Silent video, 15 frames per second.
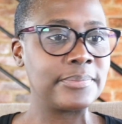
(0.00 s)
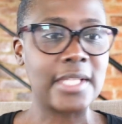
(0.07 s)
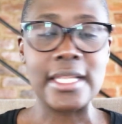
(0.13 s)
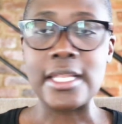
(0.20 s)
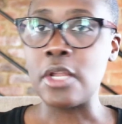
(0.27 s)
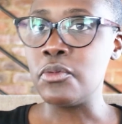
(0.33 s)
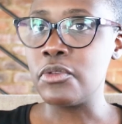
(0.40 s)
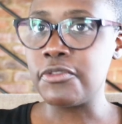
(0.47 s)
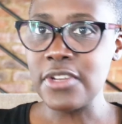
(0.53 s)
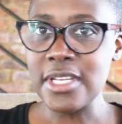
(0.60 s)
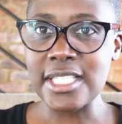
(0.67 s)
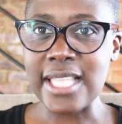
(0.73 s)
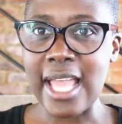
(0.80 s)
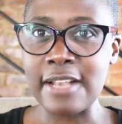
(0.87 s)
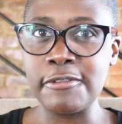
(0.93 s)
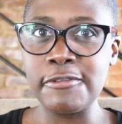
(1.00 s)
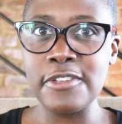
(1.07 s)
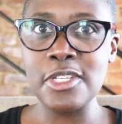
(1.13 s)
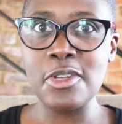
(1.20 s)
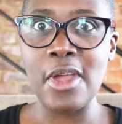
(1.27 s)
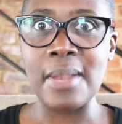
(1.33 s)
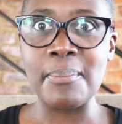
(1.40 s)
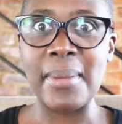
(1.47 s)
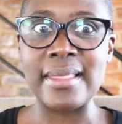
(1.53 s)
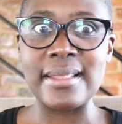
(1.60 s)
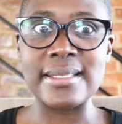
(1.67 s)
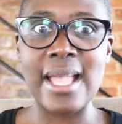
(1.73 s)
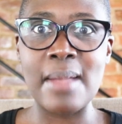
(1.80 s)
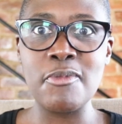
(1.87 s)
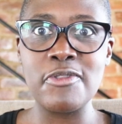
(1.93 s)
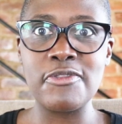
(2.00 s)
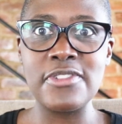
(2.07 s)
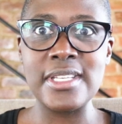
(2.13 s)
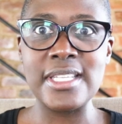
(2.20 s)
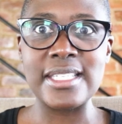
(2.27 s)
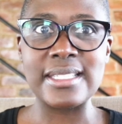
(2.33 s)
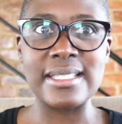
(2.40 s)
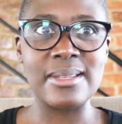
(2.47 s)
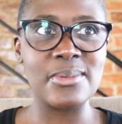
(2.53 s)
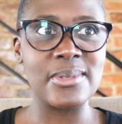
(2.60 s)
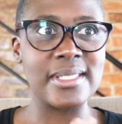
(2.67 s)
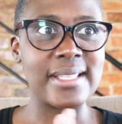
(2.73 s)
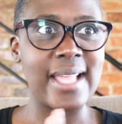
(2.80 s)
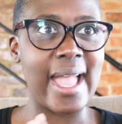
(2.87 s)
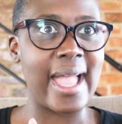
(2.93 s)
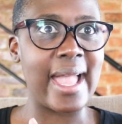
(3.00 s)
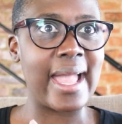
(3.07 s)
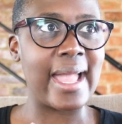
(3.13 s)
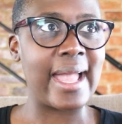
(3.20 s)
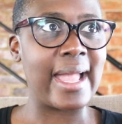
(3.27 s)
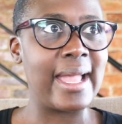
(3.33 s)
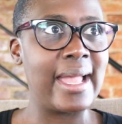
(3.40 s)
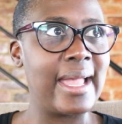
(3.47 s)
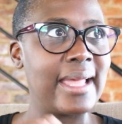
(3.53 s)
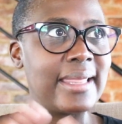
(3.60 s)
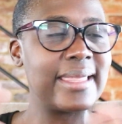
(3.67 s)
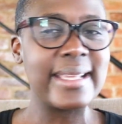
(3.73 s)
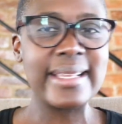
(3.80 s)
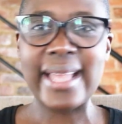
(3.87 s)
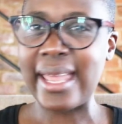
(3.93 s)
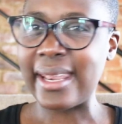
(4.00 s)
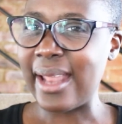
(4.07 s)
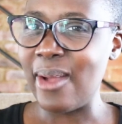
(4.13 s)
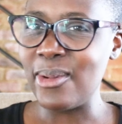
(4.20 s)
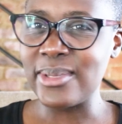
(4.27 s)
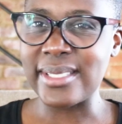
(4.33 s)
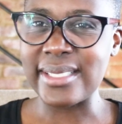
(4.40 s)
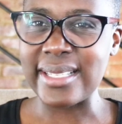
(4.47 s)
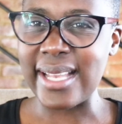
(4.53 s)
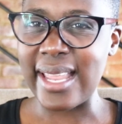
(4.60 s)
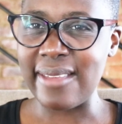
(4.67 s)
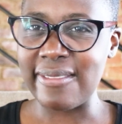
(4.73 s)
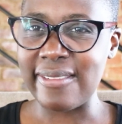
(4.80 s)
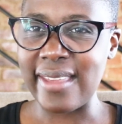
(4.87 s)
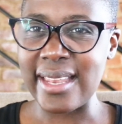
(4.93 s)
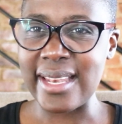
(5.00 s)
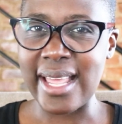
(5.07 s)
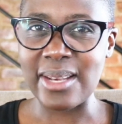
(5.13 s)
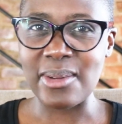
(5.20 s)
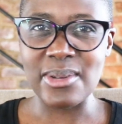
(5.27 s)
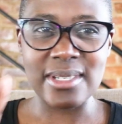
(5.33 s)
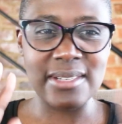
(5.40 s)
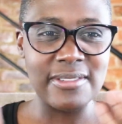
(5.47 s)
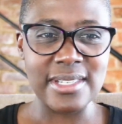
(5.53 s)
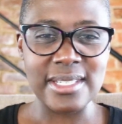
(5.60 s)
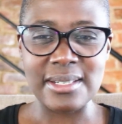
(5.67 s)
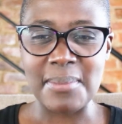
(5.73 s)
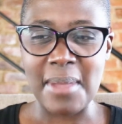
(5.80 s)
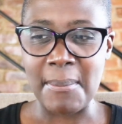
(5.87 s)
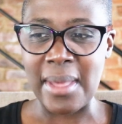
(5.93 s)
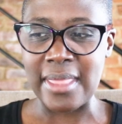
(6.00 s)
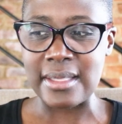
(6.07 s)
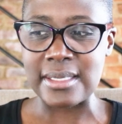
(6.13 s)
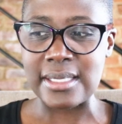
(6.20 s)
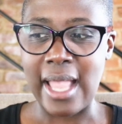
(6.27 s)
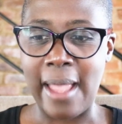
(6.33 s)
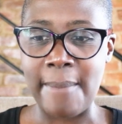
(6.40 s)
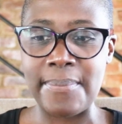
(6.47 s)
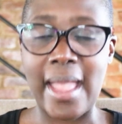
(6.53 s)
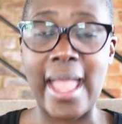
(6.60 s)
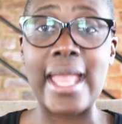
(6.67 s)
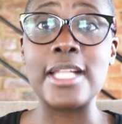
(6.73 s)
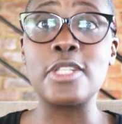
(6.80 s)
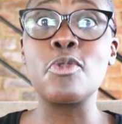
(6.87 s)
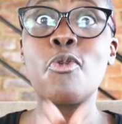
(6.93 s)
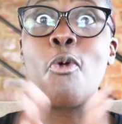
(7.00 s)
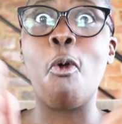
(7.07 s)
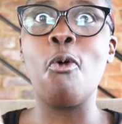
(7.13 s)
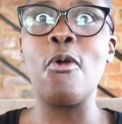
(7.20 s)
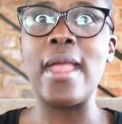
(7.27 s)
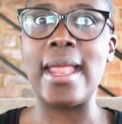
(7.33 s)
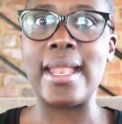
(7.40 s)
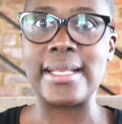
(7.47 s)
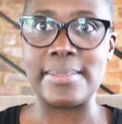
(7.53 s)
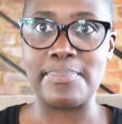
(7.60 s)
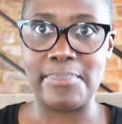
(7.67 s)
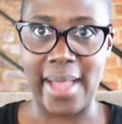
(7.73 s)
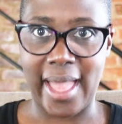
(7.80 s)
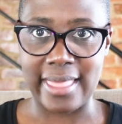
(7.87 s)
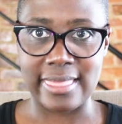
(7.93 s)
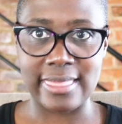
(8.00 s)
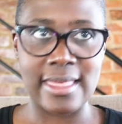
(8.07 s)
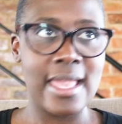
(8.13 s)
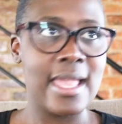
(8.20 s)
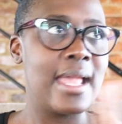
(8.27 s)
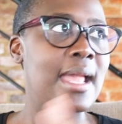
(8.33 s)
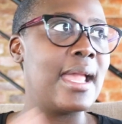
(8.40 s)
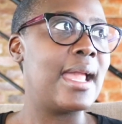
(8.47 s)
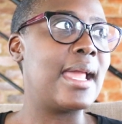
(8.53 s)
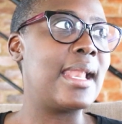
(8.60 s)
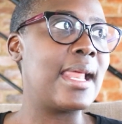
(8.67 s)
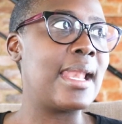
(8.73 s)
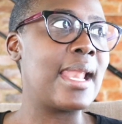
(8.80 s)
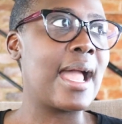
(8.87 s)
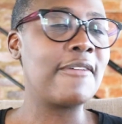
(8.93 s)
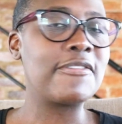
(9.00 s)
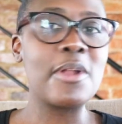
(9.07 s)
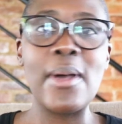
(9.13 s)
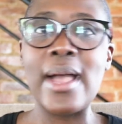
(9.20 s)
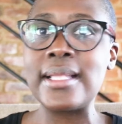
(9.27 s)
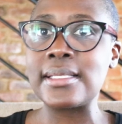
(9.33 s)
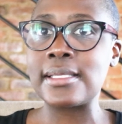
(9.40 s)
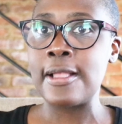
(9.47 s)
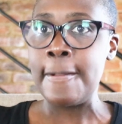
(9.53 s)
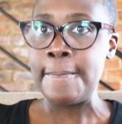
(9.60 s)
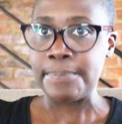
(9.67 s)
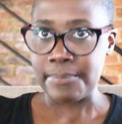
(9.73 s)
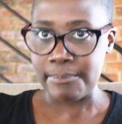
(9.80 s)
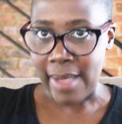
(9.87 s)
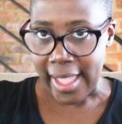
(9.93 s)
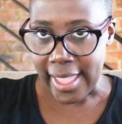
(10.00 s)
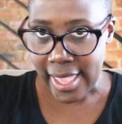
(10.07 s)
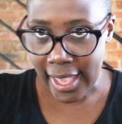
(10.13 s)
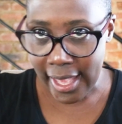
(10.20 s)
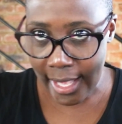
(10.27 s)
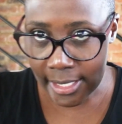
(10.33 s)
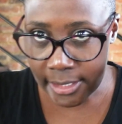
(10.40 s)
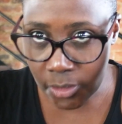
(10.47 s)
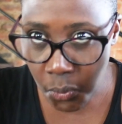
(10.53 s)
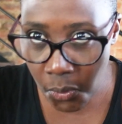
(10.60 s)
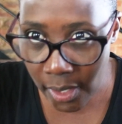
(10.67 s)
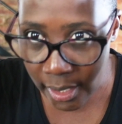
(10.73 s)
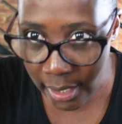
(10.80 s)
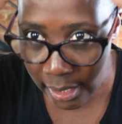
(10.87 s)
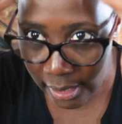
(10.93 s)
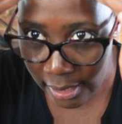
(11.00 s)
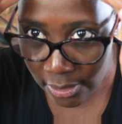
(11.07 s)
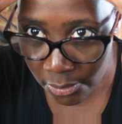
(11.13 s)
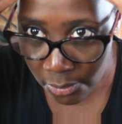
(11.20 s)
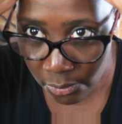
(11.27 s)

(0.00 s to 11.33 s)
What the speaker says: and then we finished that video, and by the time we finished it was I think around 11. I don't even remember the time. I had to go and bath, and then afterwards my hair as well,